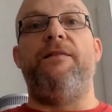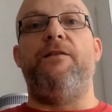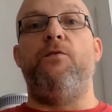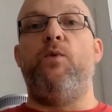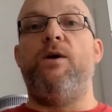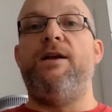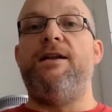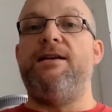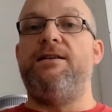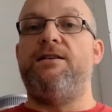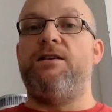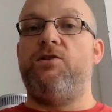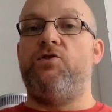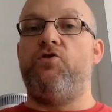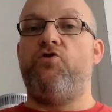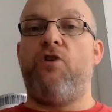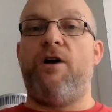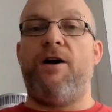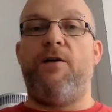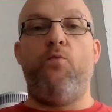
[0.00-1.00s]
that we need to
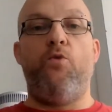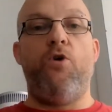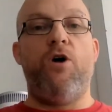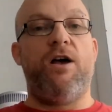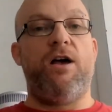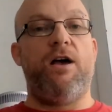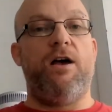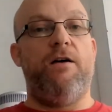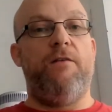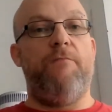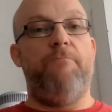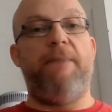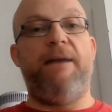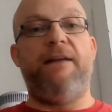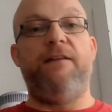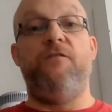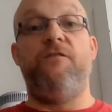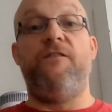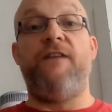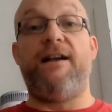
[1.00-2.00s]
try and work at
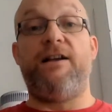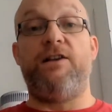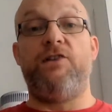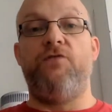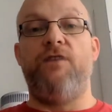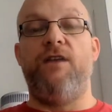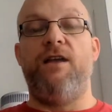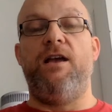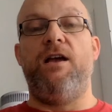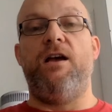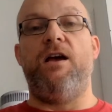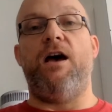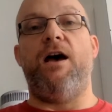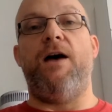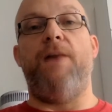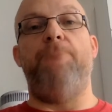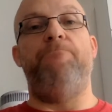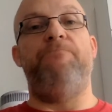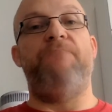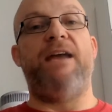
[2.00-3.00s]
manufacturing,
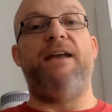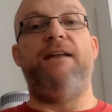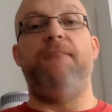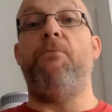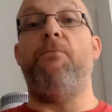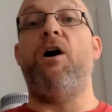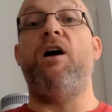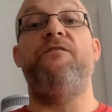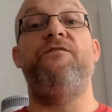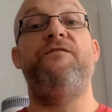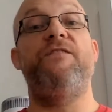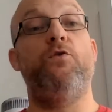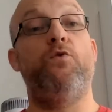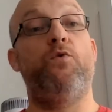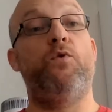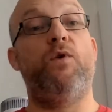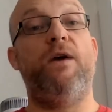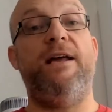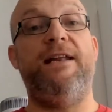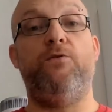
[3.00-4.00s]
and it might
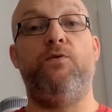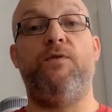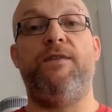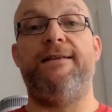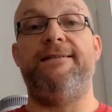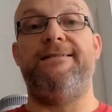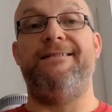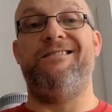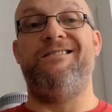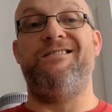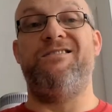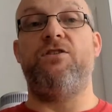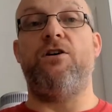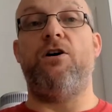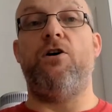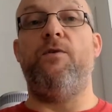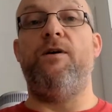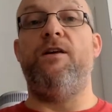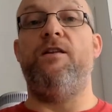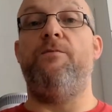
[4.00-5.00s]
feel inauthentic to
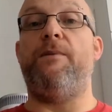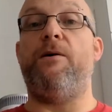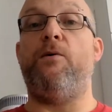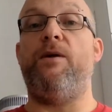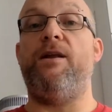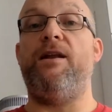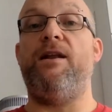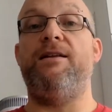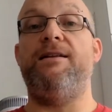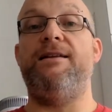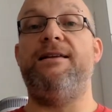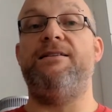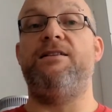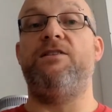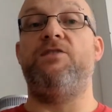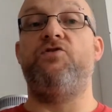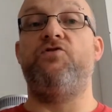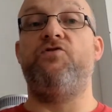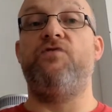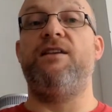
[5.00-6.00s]
start with, but we need
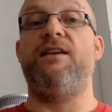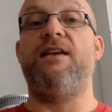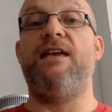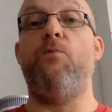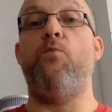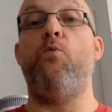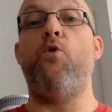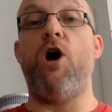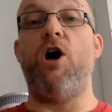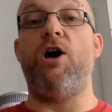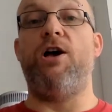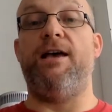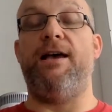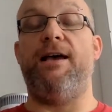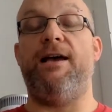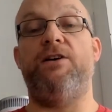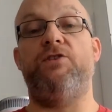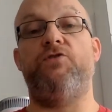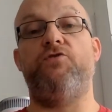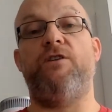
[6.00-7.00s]
to keep
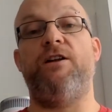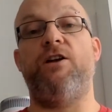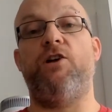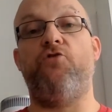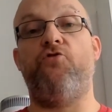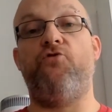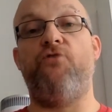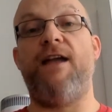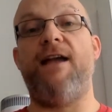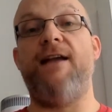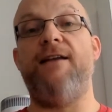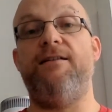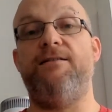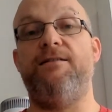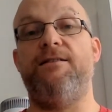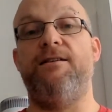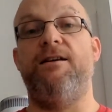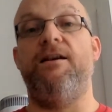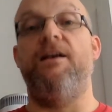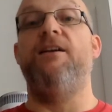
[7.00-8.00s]
working at trying to
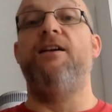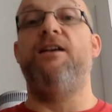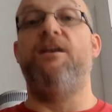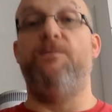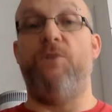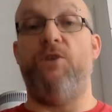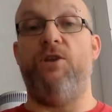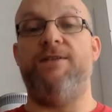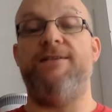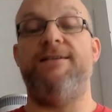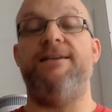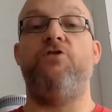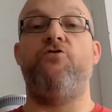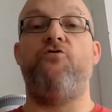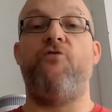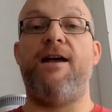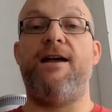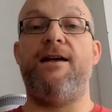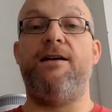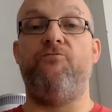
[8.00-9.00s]
create community,
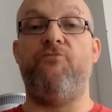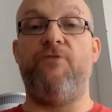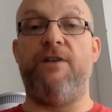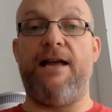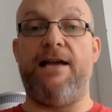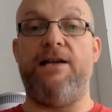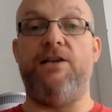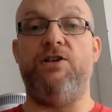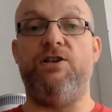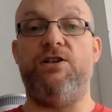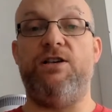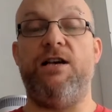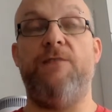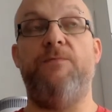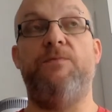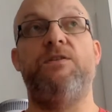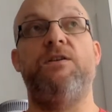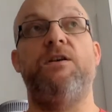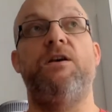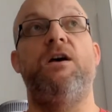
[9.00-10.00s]
create
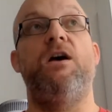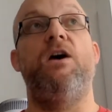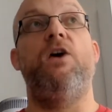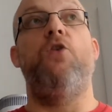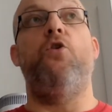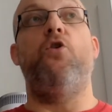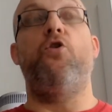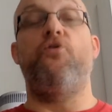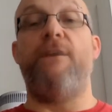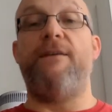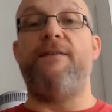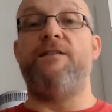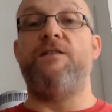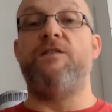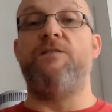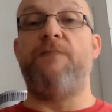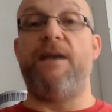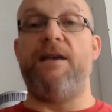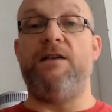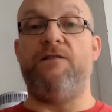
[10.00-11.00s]
relationships, or create the
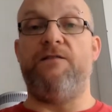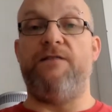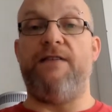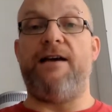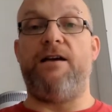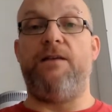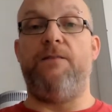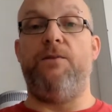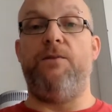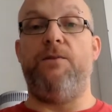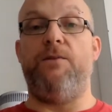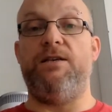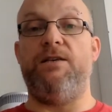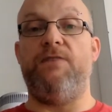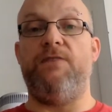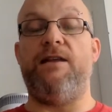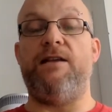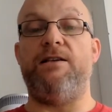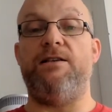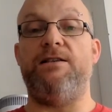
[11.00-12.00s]
space for that community
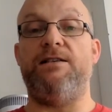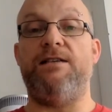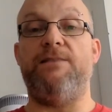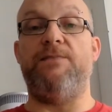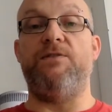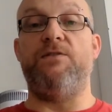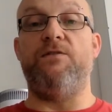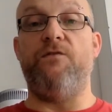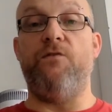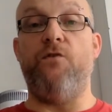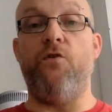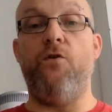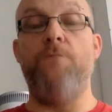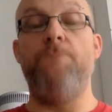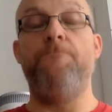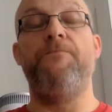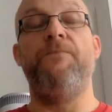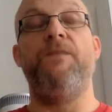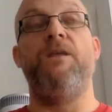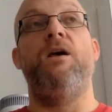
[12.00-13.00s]
and relationships to
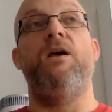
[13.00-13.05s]
form.